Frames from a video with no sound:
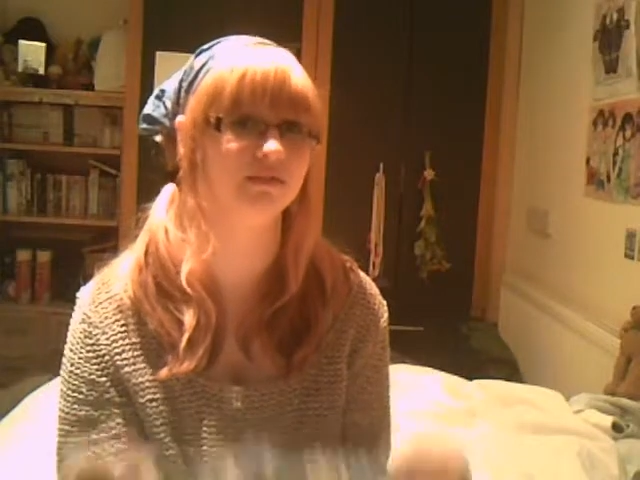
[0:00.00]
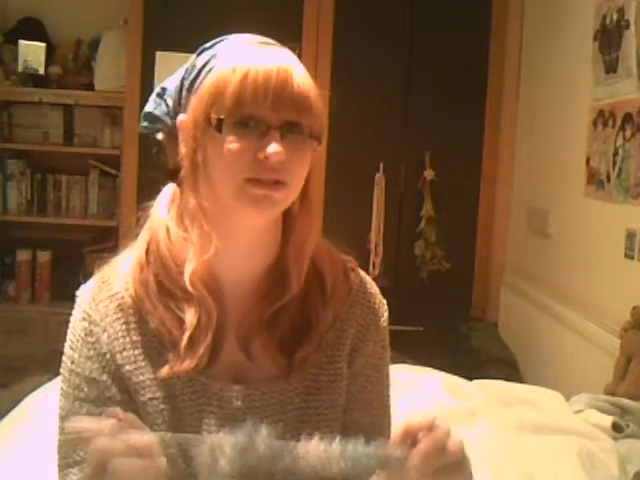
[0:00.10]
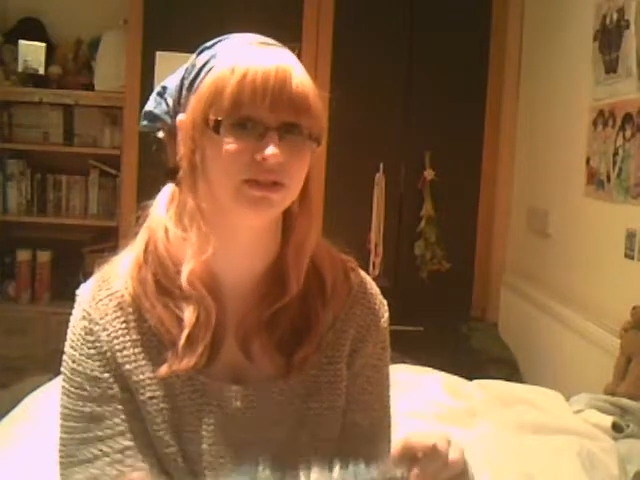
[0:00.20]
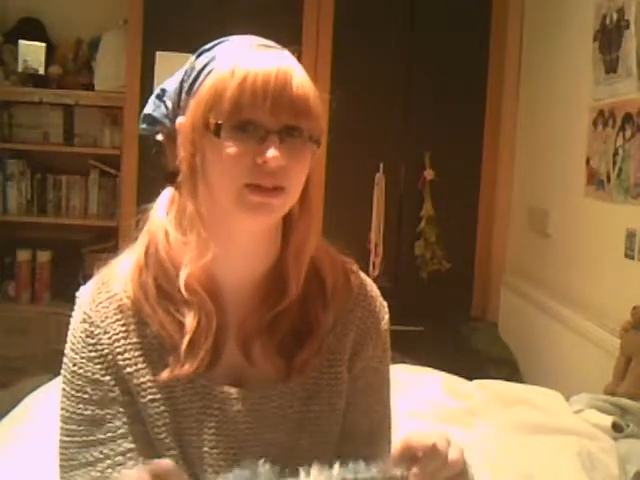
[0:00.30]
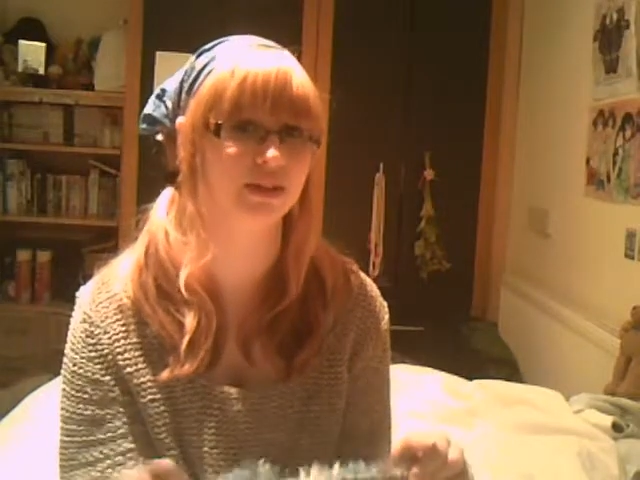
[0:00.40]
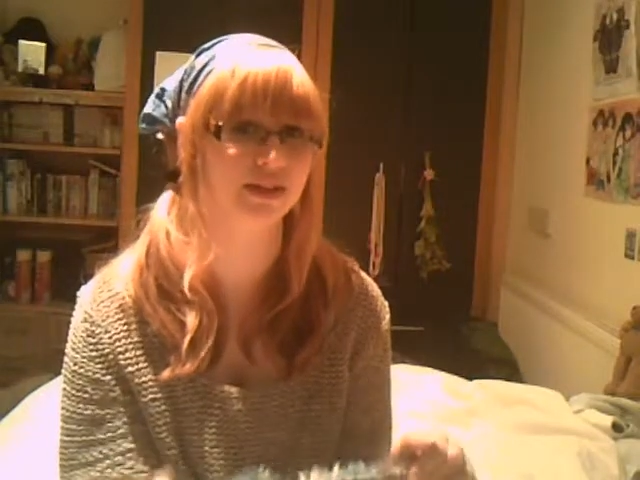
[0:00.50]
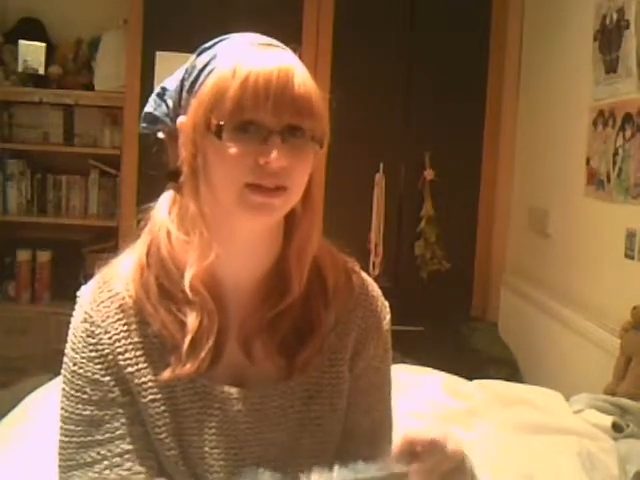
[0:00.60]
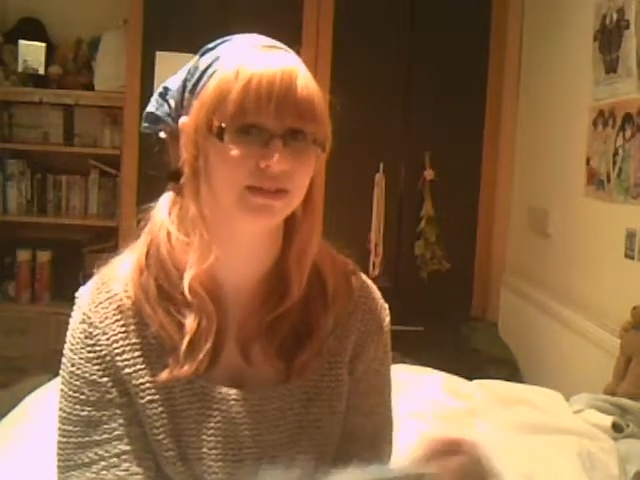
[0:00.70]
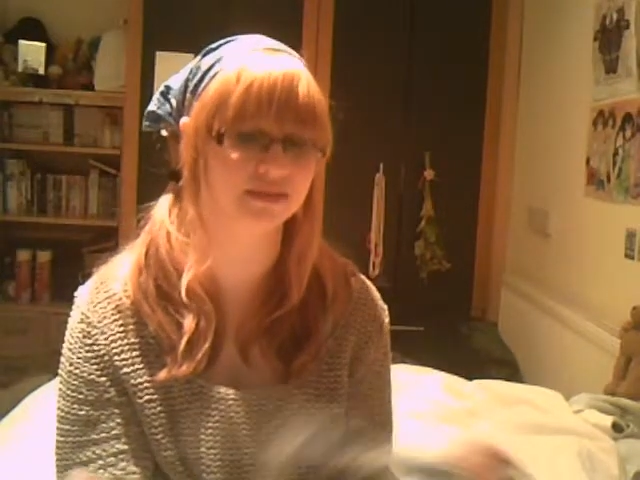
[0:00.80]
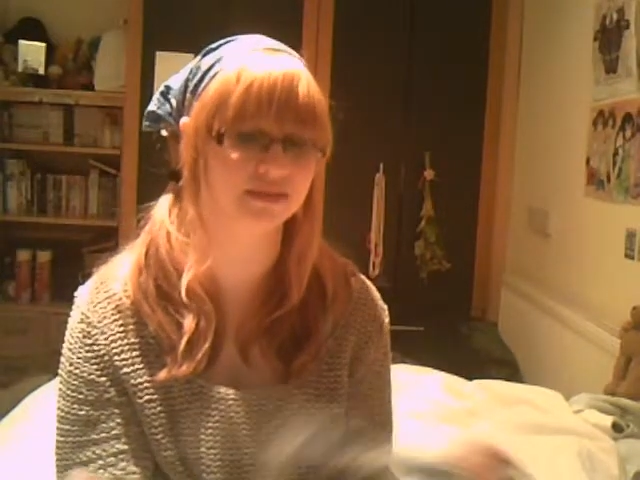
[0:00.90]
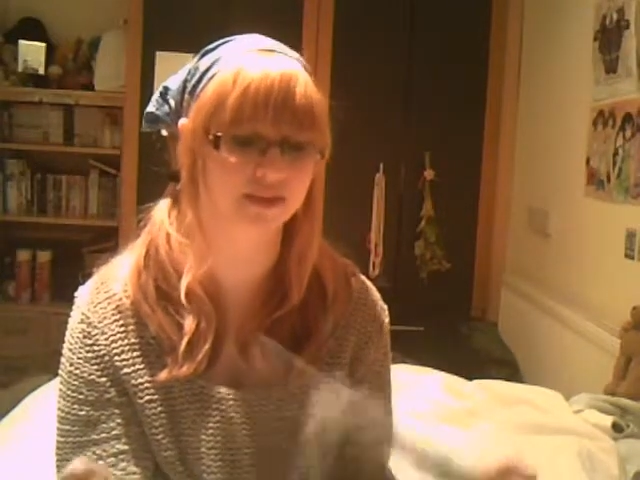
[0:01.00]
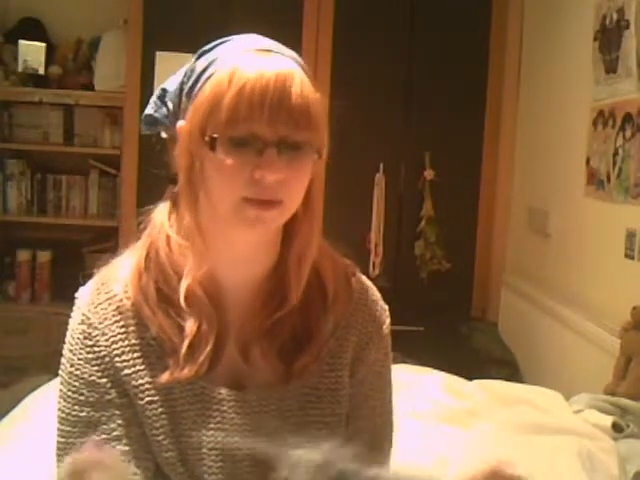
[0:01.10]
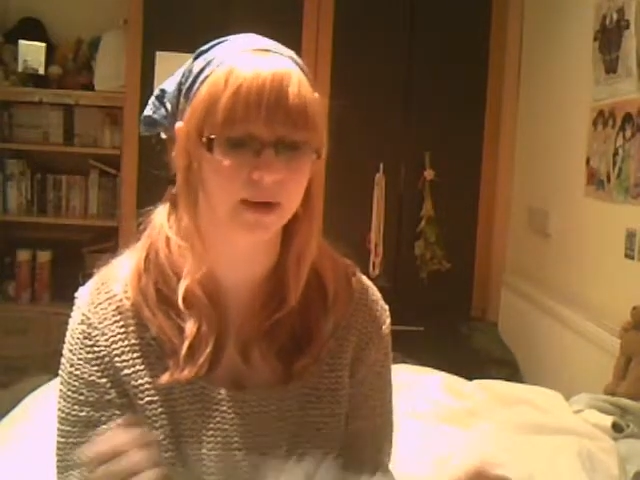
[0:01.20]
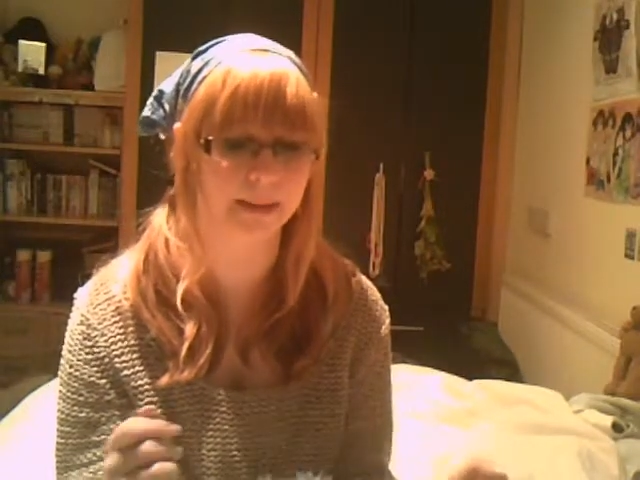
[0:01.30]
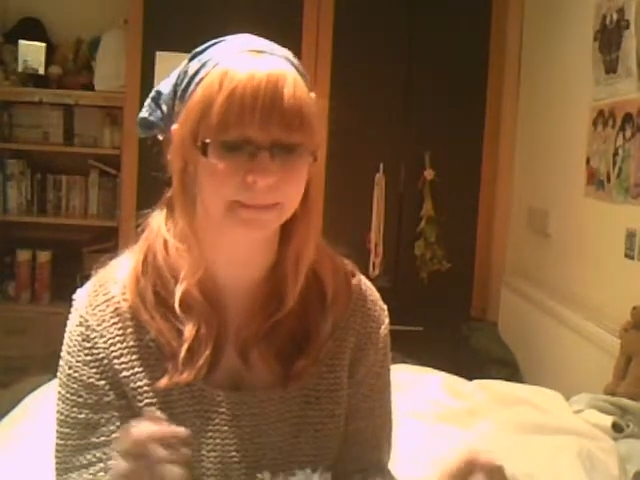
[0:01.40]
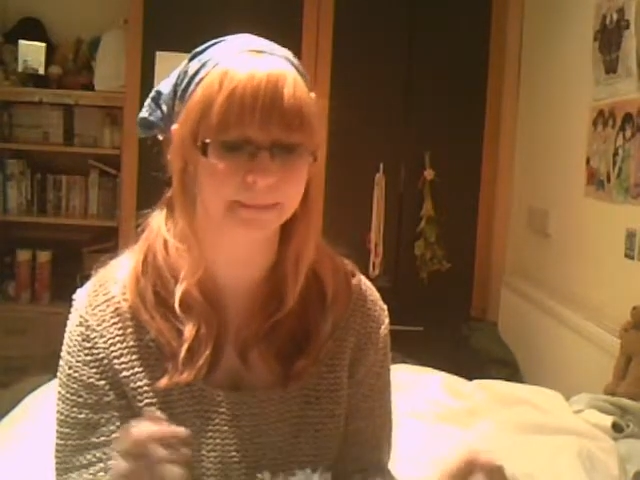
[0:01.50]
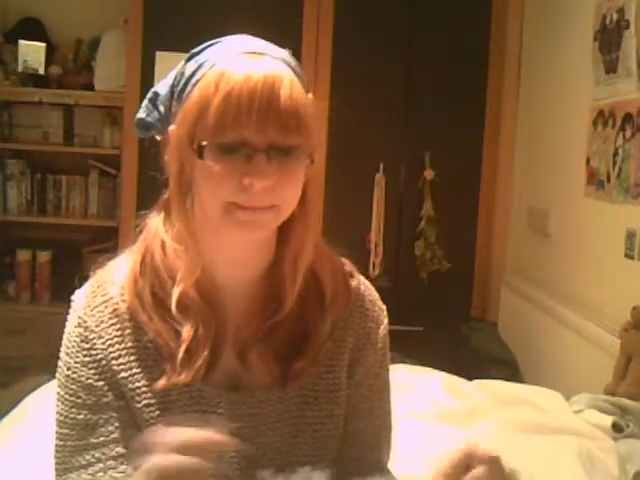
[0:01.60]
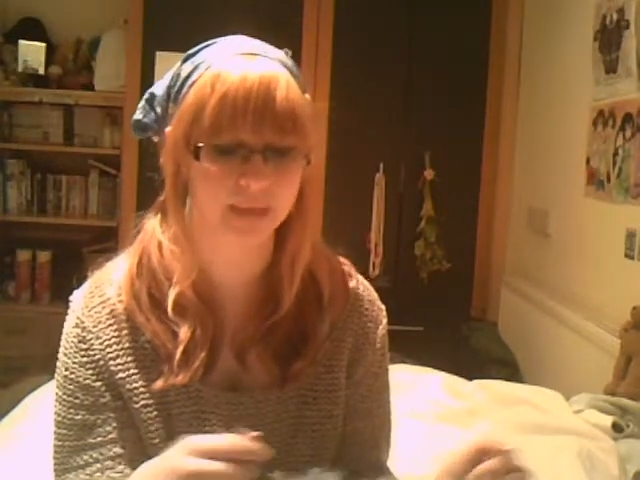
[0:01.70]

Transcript: once you learn it. So